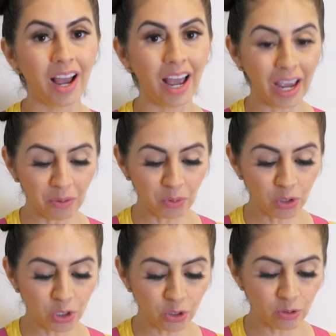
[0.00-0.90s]
I will
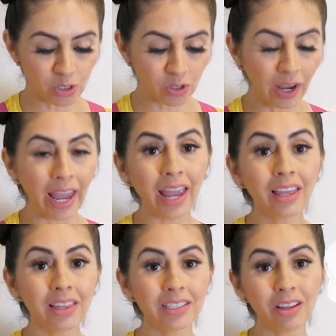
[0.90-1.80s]
use to
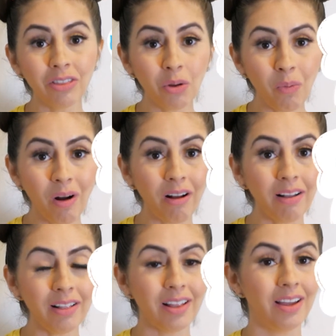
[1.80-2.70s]
hang this on the
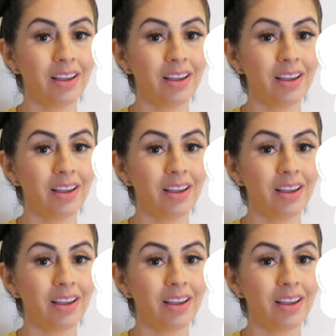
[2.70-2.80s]
wall?